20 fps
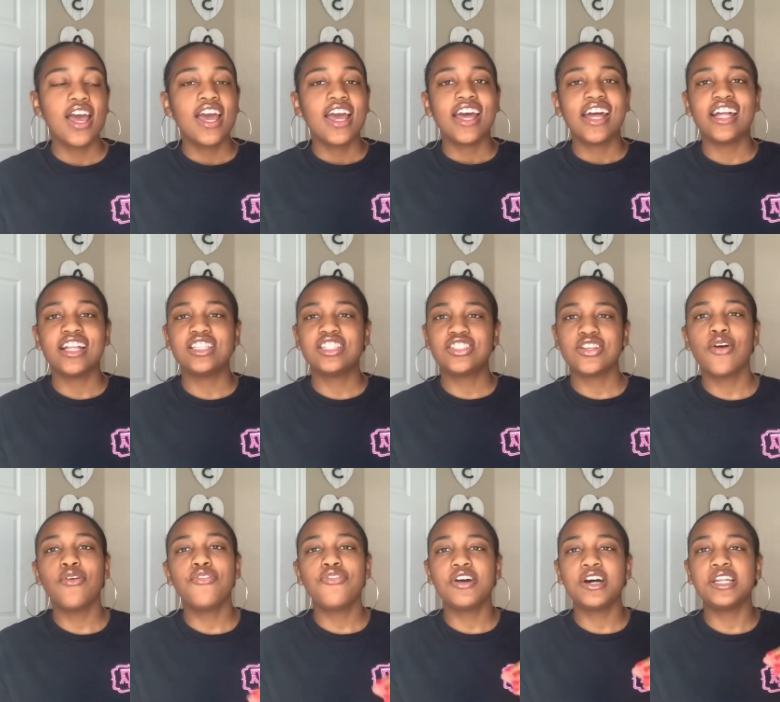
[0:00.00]
it's so
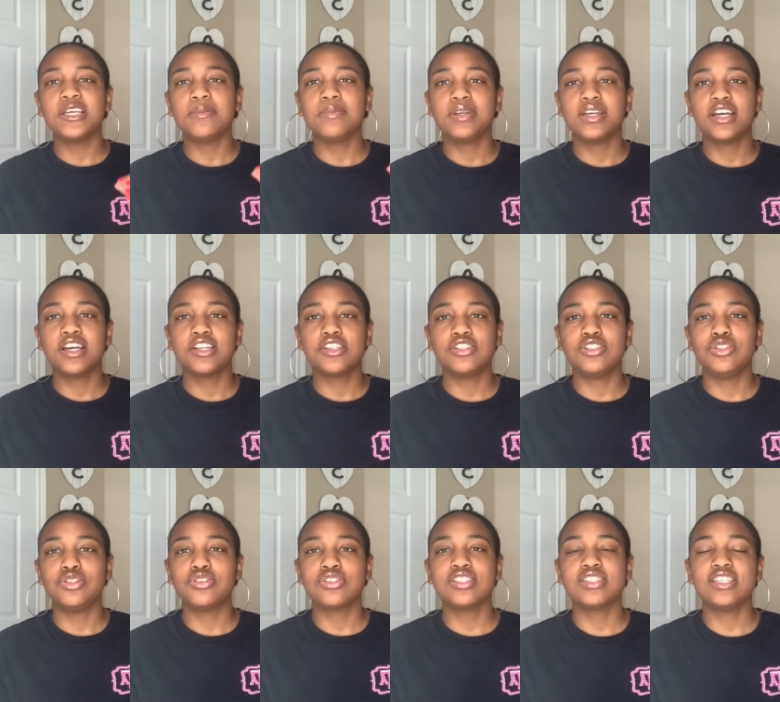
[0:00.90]
funny because
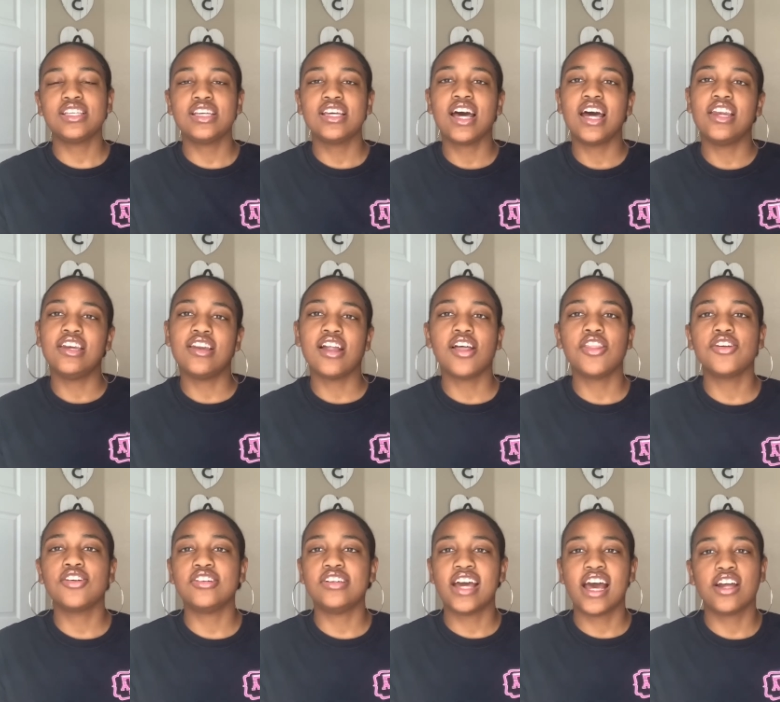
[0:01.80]
you'll see
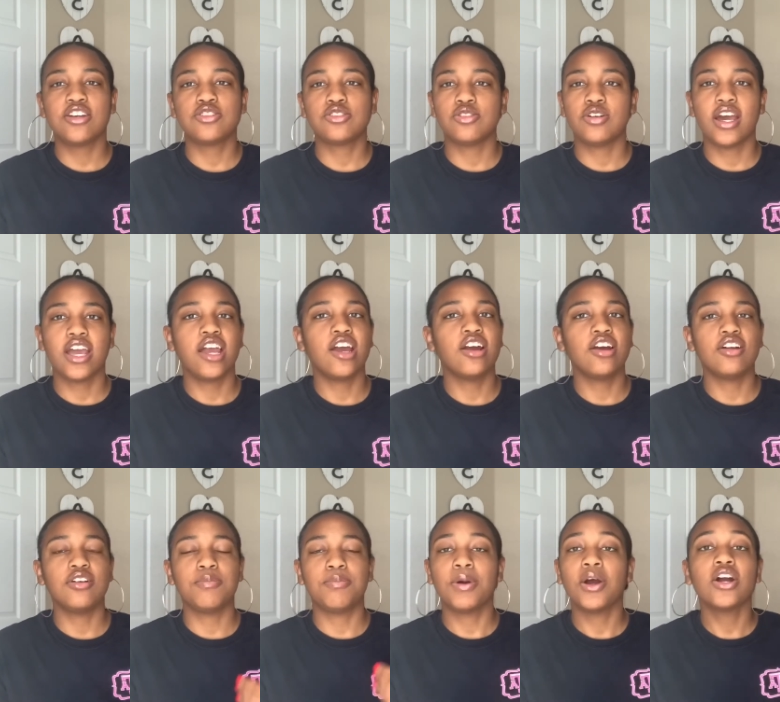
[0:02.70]
another natural
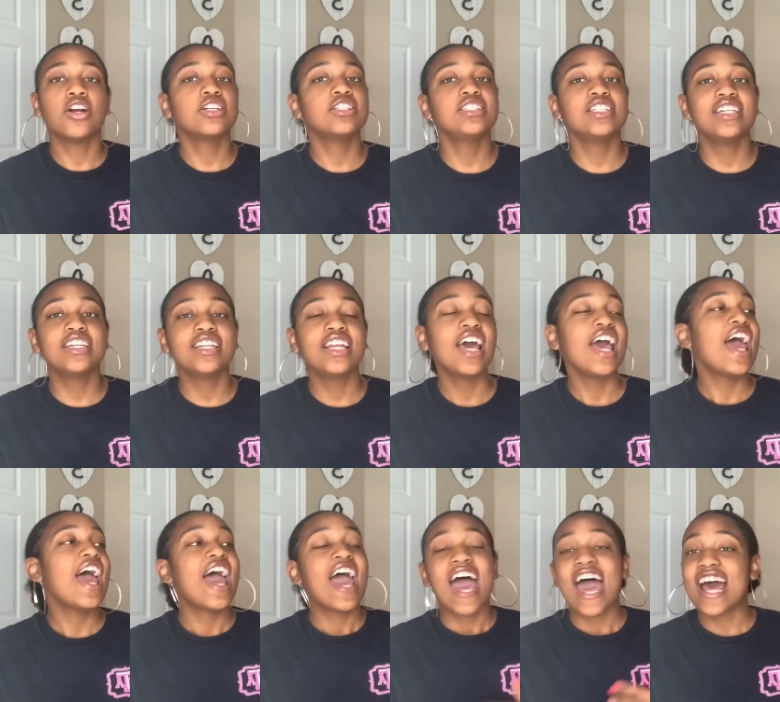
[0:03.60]
haired person
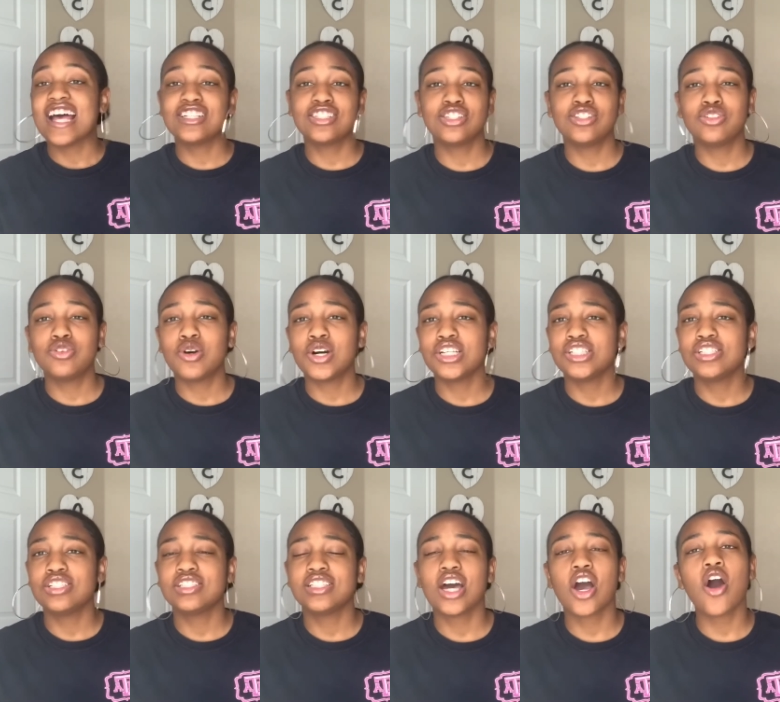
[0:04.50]
ask you
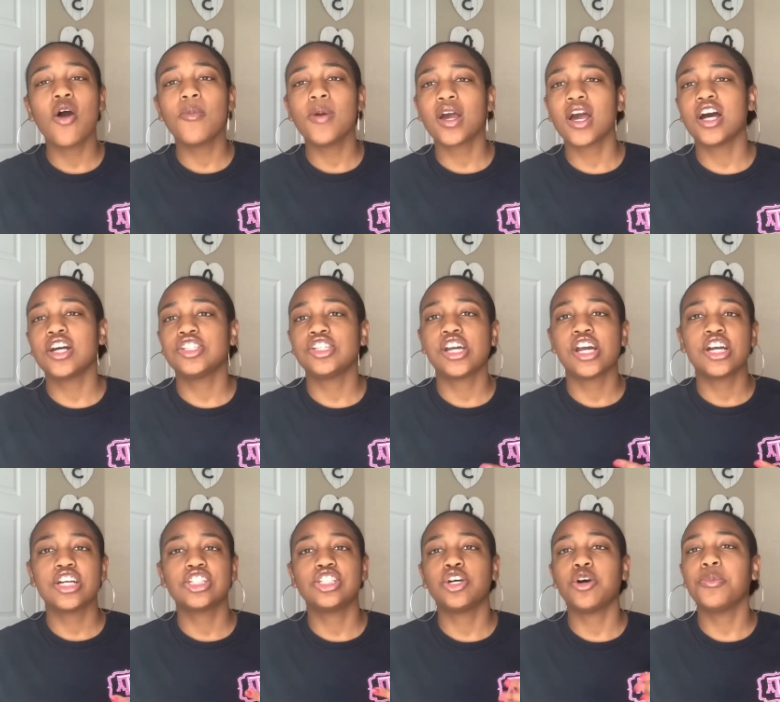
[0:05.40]
questions like, oh my gosh, your hair
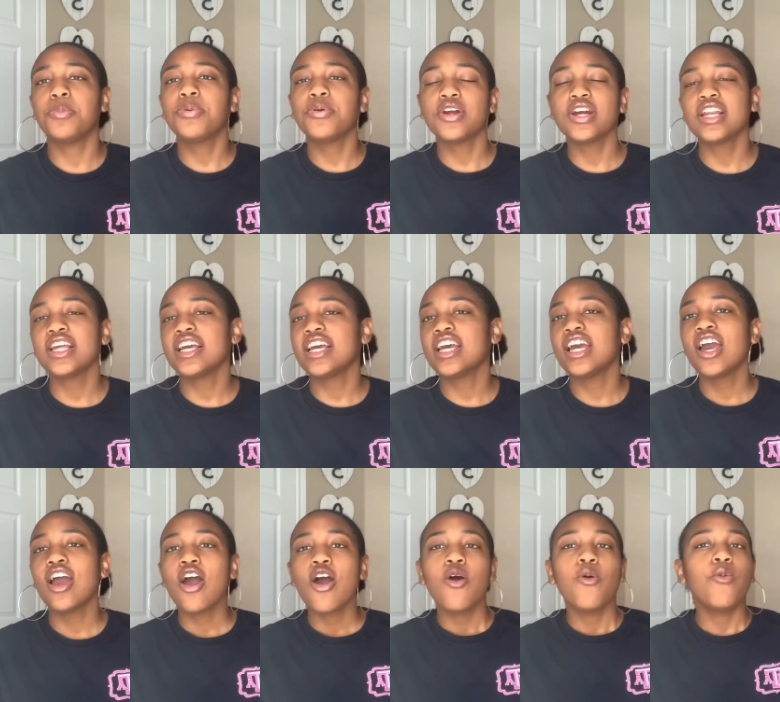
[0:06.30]
is so pretty
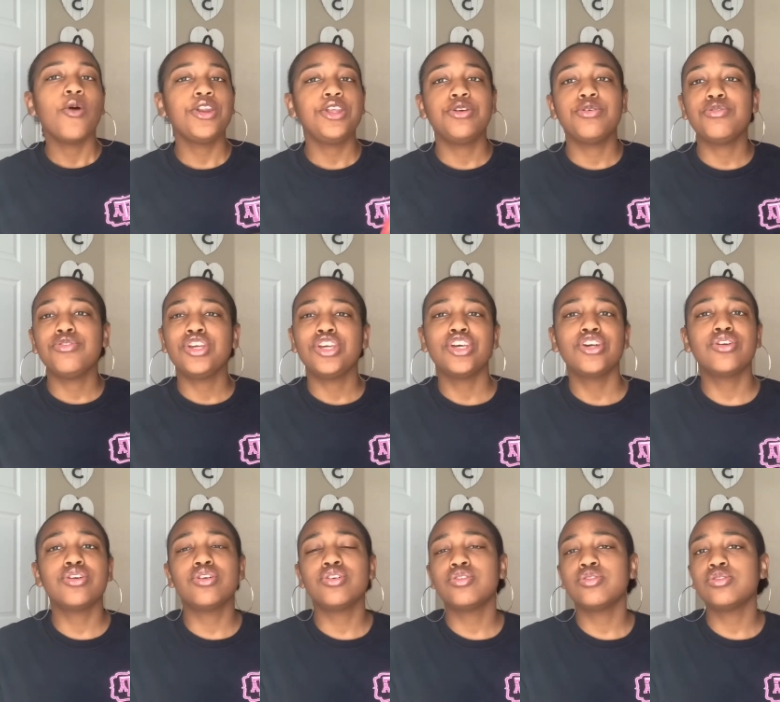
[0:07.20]

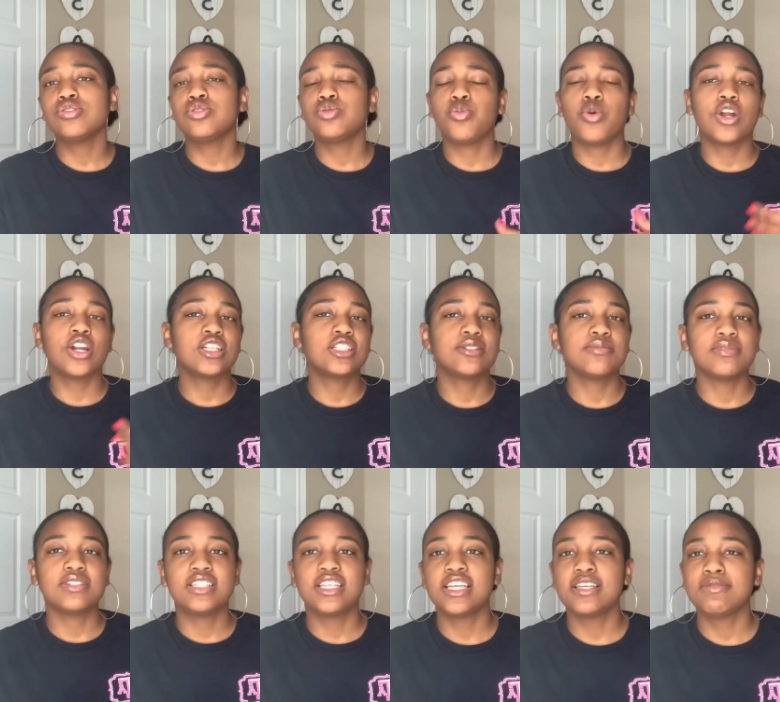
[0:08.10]
use? What are some
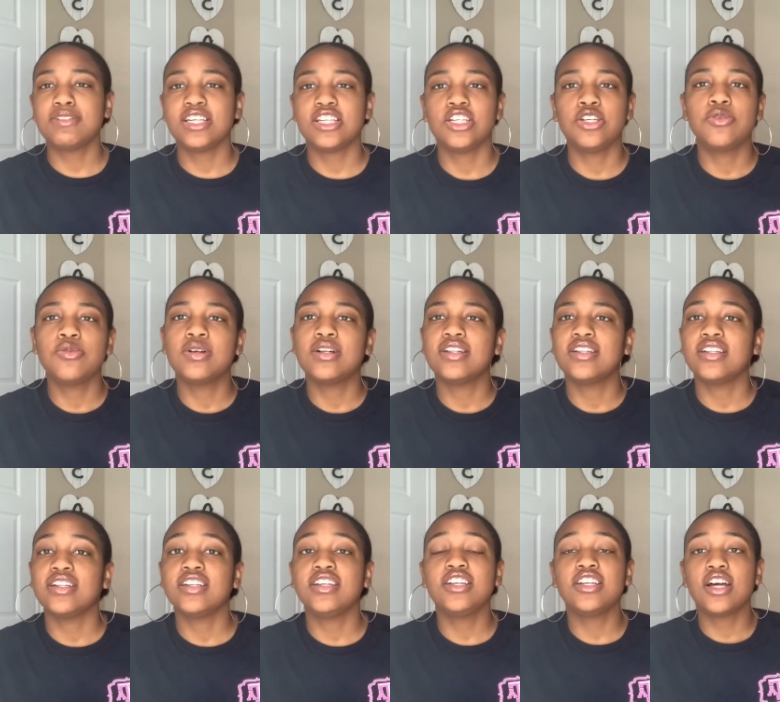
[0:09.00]
tips that you
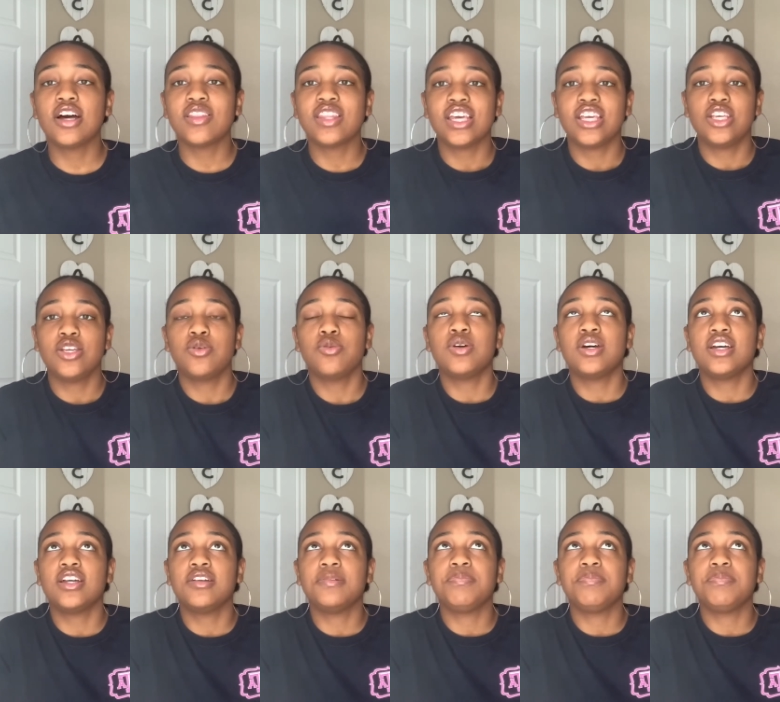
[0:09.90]
would, you know, that you would